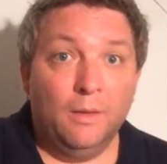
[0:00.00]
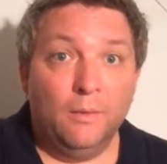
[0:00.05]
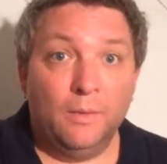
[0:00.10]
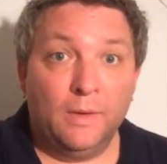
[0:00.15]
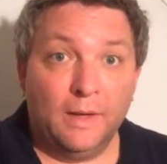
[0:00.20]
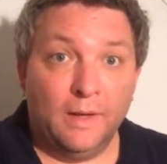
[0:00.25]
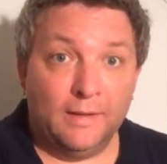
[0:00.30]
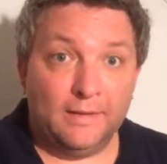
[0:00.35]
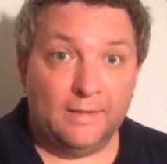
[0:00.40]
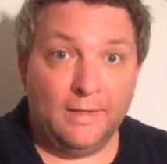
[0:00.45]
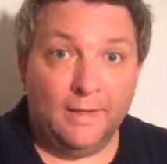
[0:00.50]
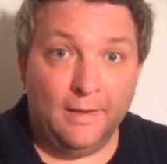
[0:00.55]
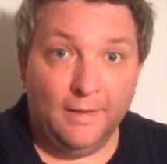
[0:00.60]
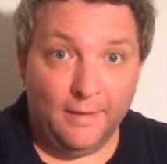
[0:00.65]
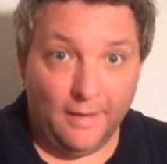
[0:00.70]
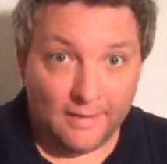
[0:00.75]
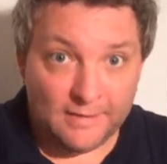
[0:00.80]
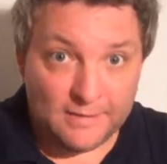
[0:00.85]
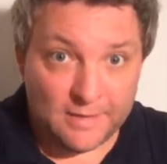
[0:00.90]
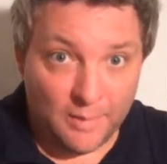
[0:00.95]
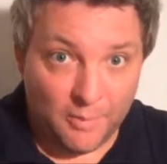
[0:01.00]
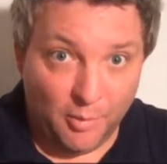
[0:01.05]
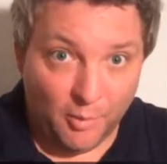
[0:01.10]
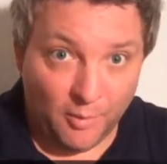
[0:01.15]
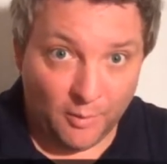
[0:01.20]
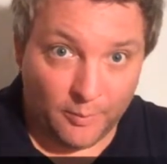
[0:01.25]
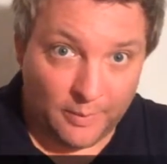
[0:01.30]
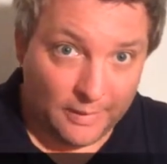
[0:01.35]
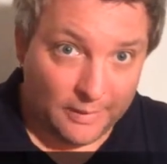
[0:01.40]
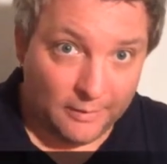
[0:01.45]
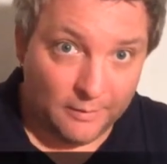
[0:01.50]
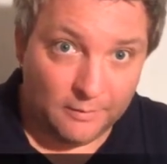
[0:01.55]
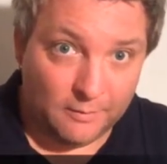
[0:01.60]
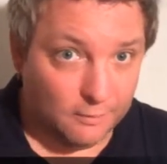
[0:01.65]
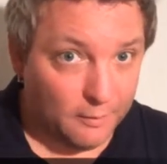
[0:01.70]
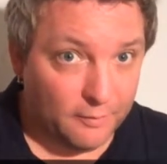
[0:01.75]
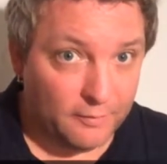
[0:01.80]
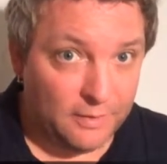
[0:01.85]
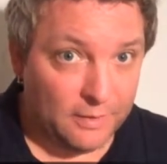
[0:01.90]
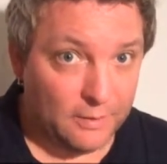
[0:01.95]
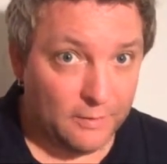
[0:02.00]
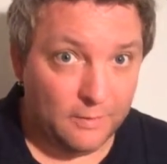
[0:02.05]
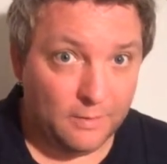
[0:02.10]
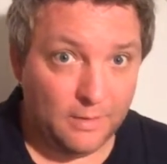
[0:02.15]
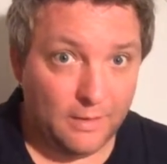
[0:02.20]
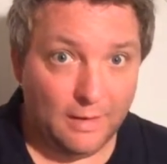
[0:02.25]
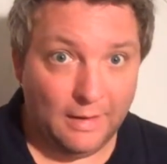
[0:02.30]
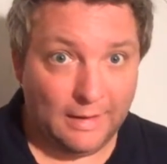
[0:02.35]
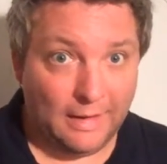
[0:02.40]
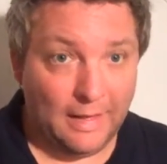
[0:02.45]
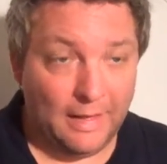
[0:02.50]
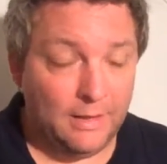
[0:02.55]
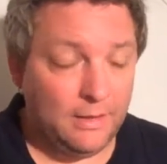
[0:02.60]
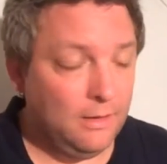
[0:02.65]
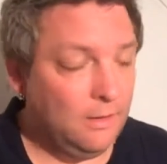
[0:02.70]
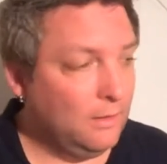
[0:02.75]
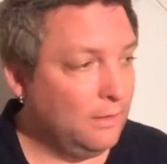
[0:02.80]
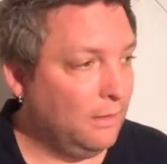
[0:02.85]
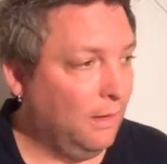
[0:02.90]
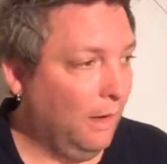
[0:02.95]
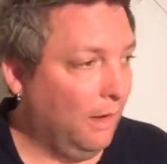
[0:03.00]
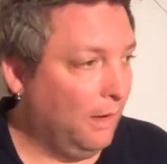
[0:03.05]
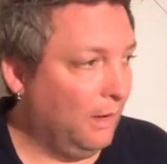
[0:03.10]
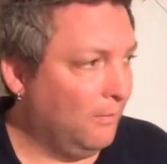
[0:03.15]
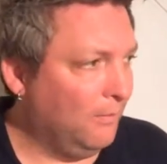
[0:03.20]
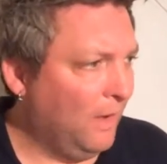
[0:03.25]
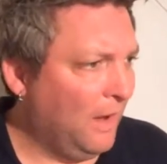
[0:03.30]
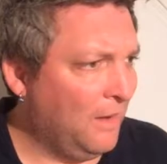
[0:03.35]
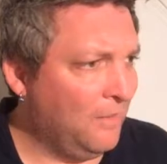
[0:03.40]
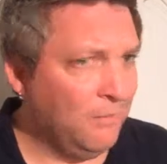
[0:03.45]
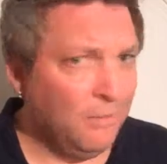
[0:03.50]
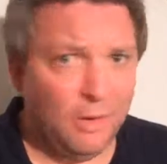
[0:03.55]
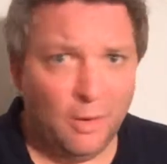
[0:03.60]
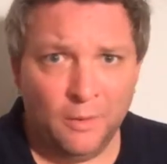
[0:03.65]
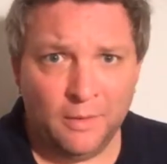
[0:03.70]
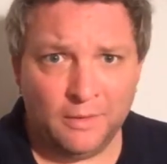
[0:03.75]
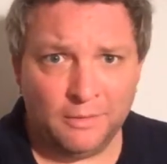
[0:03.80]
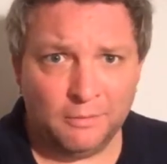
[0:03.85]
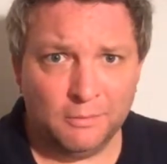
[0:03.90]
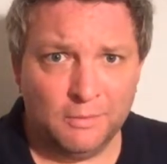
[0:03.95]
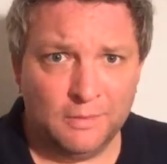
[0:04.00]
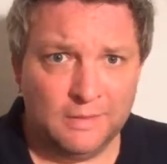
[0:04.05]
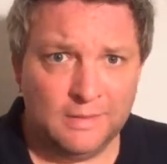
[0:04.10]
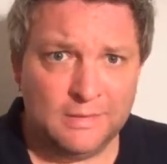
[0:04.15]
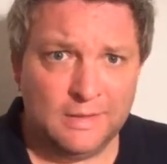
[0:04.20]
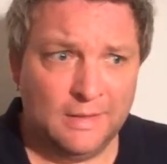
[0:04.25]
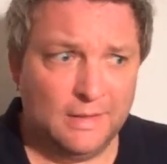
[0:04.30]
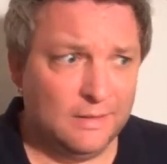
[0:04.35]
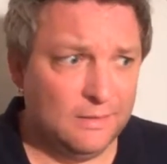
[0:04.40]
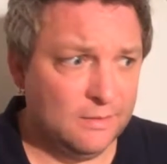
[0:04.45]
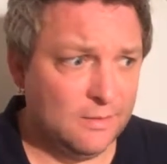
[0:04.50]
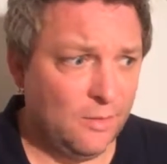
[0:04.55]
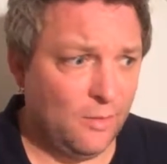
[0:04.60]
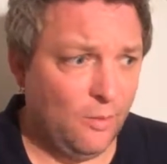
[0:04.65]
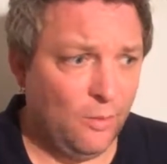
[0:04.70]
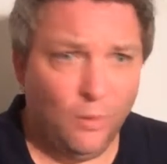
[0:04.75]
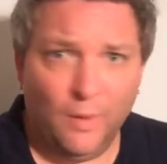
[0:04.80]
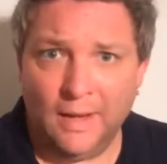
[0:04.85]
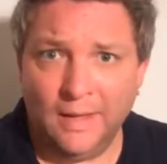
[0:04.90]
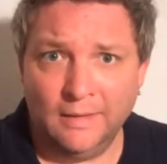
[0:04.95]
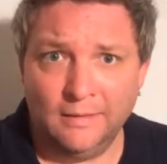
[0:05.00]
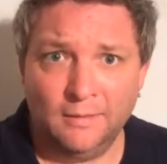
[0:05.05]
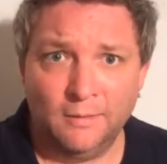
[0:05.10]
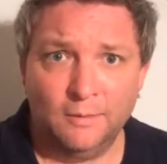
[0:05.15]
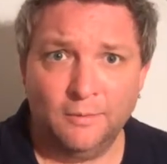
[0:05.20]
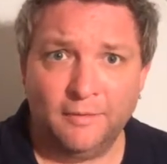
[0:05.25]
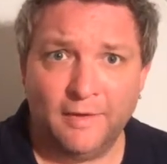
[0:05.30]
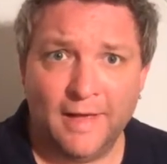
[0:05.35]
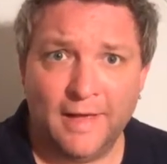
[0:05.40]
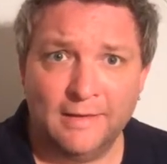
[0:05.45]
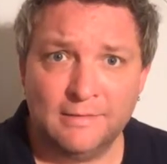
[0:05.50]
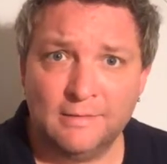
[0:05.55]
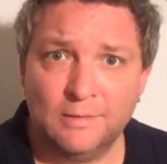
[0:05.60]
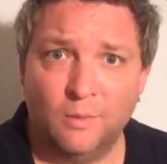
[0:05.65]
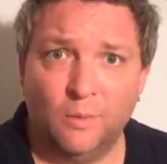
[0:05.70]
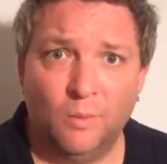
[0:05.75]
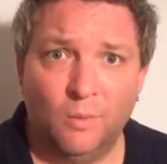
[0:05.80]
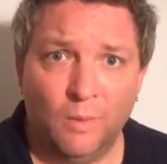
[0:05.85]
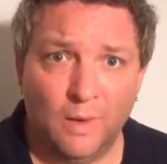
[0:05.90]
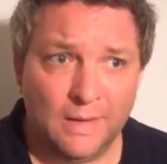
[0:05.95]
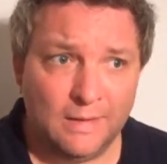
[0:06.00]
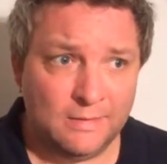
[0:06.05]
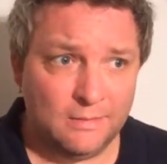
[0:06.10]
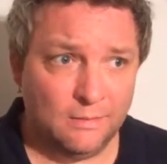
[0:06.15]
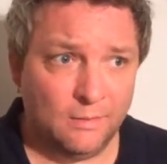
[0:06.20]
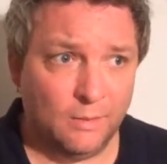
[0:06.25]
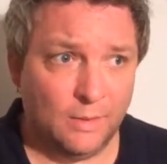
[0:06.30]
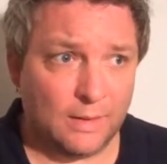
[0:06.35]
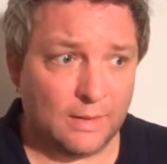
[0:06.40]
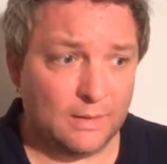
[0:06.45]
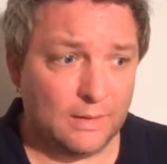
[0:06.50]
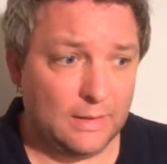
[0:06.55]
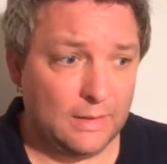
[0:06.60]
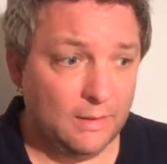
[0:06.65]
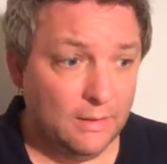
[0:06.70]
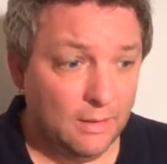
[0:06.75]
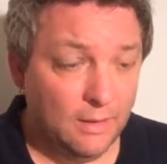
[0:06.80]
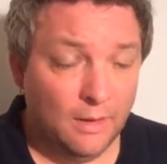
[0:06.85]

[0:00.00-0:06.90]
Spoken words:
We got SJPorr beer review again. I'm going through these things way too fast, way too quickly.